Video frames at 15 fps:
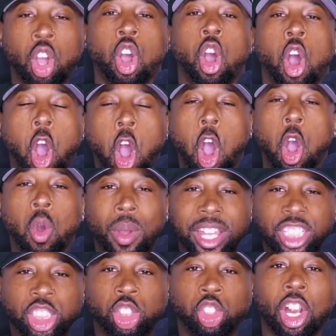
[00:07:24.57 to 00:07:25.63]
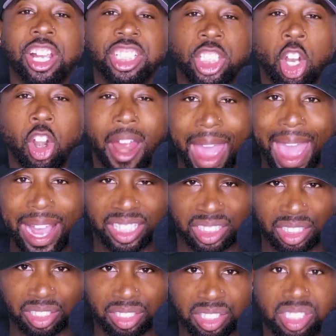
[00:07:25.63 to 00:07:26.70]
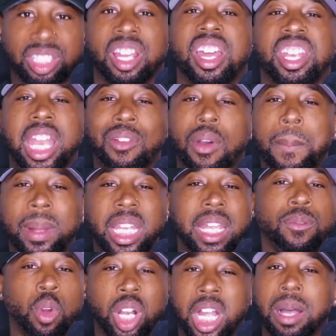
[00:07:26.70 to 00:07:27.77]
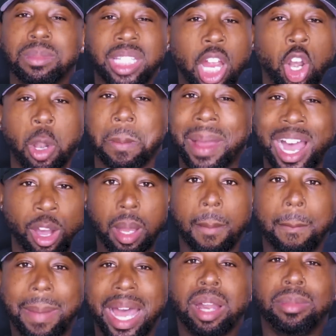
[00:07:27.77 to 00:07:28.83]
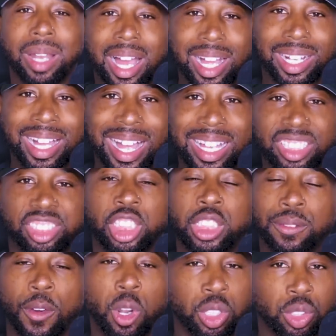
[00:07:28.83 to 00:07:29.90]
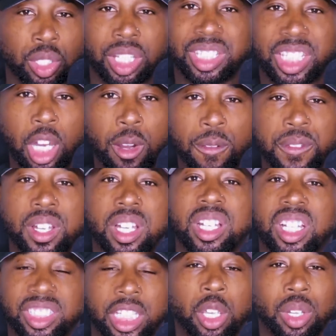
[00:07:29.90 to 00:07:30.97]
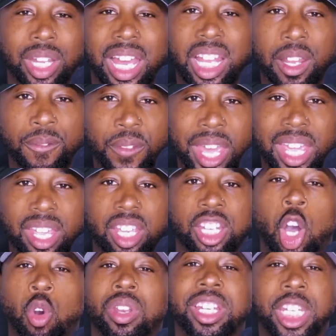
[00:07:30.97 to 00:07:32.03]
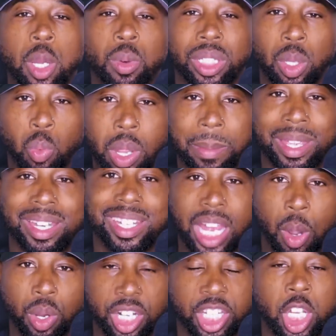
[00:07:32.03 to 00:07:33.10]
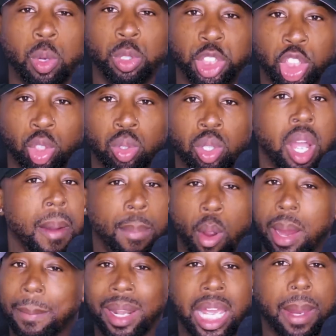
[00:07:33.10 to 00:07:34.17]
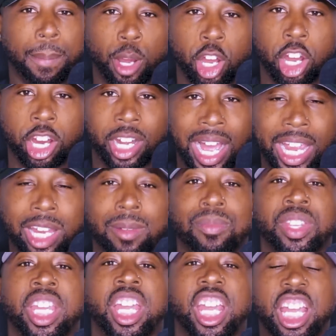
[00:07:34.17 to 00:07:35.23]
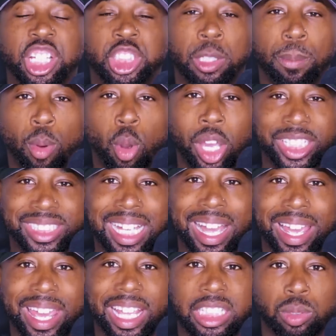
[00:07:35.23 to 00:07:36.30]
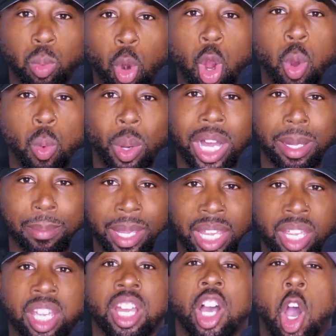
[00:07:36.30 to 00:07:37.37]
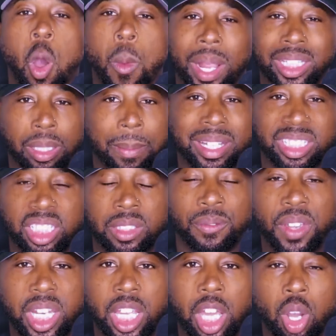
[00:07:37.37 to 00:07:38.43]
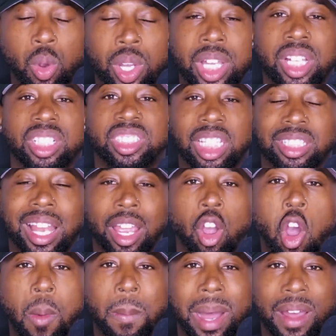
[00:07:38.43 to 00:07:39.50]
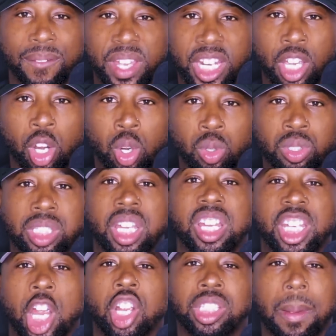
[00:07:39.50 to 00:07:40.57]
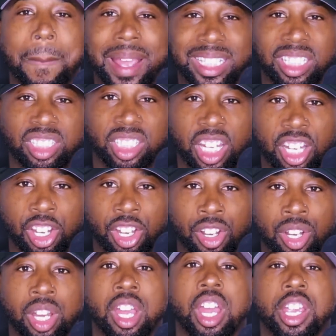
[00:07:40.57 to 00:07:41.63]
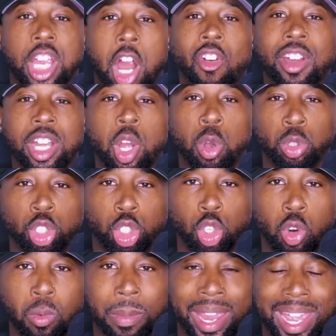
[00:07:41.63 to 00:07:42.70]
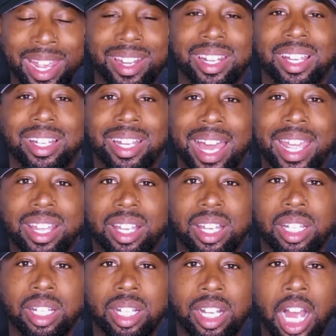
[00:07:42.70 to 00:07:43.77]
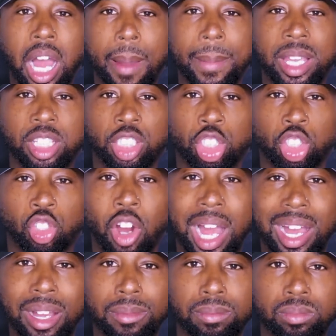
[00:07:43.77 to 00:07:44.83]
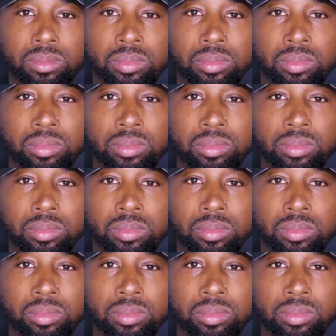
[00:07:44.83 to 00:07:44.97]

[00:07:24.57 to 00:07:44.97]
Always trust her actions. Never believe what comes out her mouth. Bottom line, guys, just focus on yourself, continue to elevate, and only deal with the women that want to deal with you. Point blank, period, all right? It's your boy, Ty X Worldwide, man. I hope you got the message in this video. Just like all my videos, there's a message in there. Y'all already know what to do, man. Like, comment, subscribe.